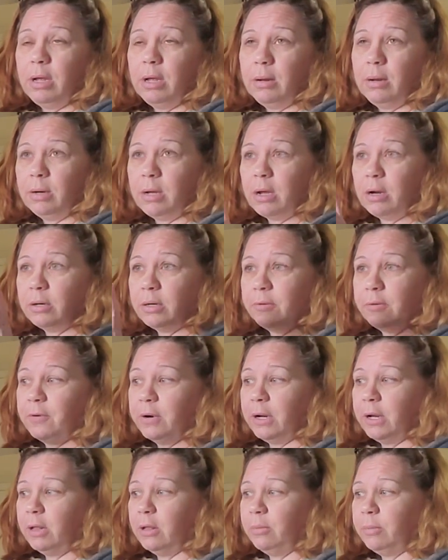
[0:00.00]
and got
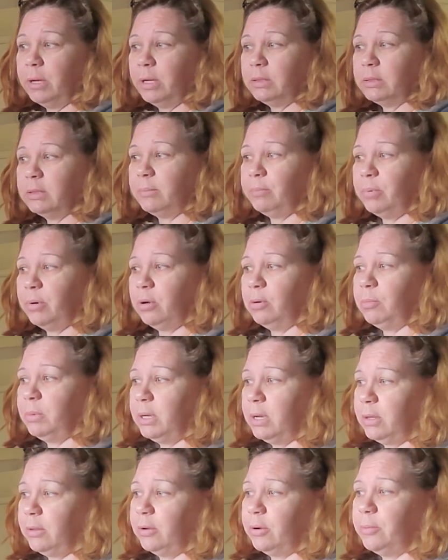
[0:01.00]
different elements and put them
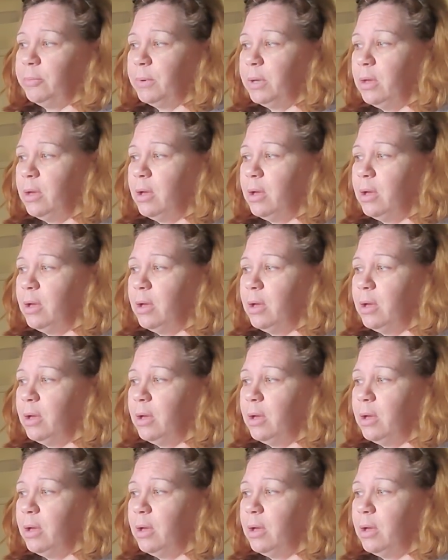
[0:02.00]
together,